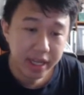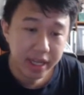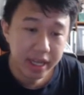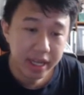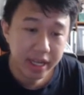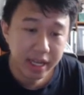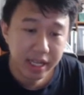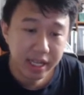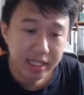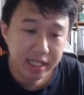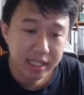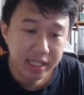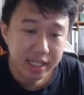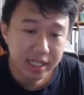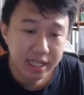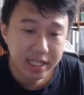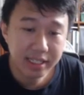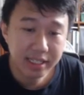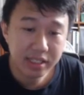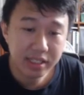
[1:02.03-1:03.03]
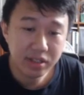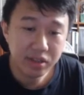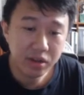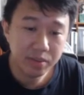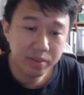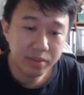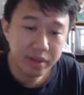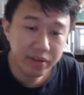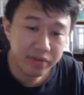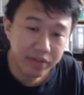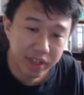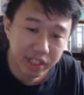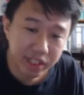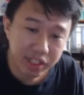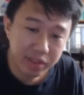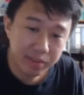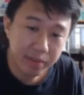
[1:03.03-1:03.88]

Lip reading: And lastly, there's the zombie invasion